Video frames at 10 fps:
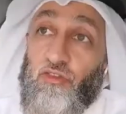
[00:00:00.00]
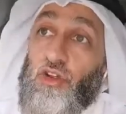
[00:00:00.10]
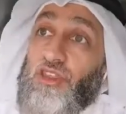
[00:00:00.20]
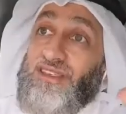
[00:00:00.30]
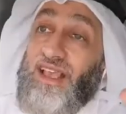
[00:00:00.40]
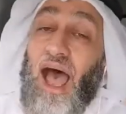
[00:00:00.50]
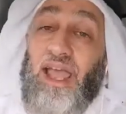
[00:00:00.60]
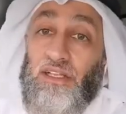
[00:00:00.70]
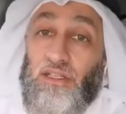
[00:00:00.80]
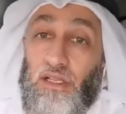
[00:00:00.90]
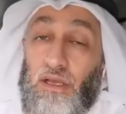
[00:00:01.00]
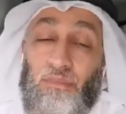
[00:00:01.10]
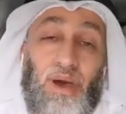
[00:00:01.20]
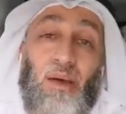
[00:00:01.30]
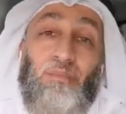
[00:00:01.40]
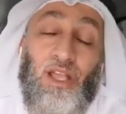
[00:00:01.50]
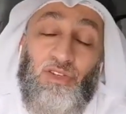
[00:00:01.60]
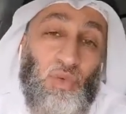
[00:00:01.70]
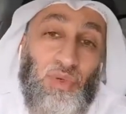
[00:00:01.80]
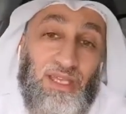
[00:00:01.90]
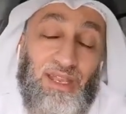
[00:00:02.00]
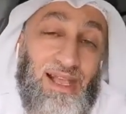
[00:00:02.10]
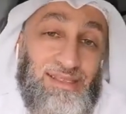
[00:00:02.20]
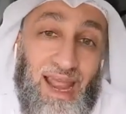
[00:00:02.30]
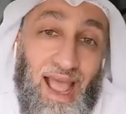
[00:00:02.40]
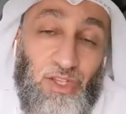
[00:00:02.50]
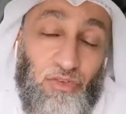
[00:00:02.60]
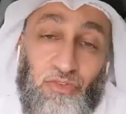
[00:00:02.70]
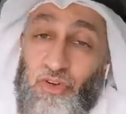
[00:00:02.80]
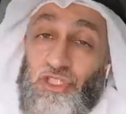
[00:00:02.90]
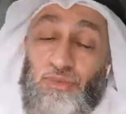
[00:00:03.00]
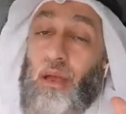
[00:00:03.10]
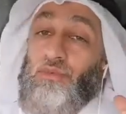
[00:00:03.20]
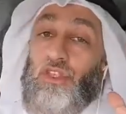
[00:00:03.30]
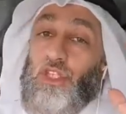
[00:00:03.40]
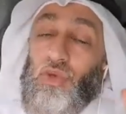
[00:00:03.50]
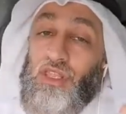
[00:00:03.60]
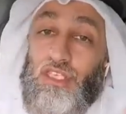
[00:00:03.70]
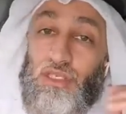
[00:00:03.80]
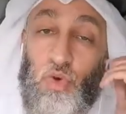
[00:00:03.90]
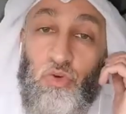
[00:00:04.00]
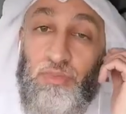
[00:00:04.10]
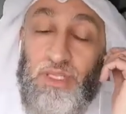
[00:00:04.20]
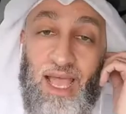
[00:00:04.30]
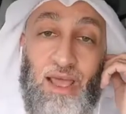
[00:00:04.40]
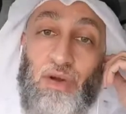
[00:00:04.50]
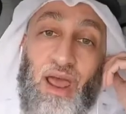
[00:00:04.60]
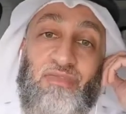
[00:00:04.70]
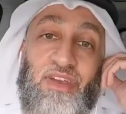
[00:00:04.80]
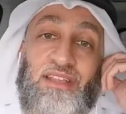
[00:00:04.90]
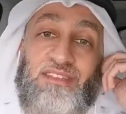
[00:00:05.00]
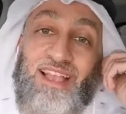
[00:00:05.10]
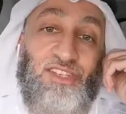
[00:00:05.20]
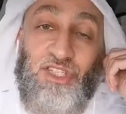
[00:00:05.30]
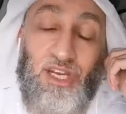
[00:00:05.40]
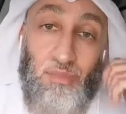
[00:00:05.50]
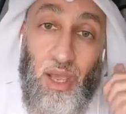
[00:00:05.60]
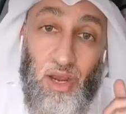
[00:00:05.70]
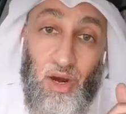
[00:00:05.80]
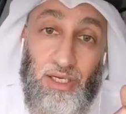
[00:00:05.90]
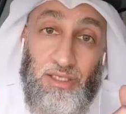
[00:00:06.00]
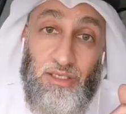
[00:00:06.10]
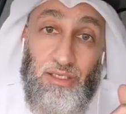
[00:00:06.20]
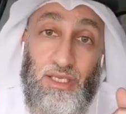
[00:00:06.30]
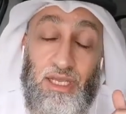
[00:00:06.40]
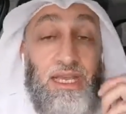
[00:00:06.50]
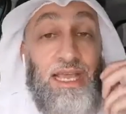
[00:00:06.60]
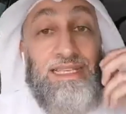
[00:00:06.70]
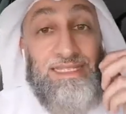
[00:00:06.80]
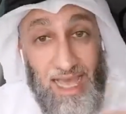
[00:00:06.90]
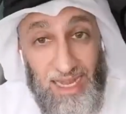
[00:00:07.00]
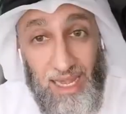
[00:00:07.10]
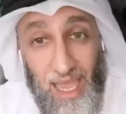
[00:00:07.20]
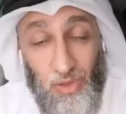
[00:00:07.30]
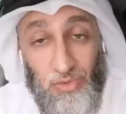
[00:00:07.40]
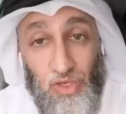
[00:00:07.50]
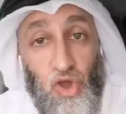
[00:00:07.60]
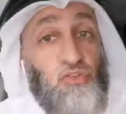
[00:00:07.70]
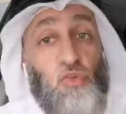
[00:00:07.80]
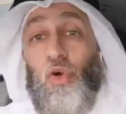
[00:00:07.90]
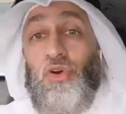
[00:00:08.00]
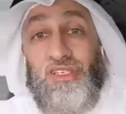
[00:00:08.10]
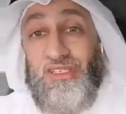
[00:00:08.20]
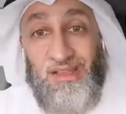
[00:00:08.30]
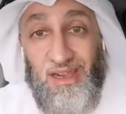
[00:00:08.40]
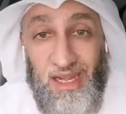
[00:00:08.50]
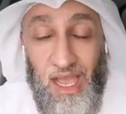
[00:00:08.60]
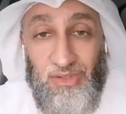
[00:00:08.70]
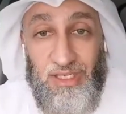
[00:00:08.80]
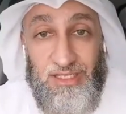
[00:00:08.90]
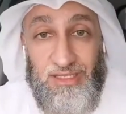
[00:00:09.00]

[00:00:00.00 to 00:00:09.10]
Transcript: for this idol, but I'm not doing it as an act of worship, I'm just doing this movement. I don't have the intention in my heart. Is that allowed? Of course it's not allowed in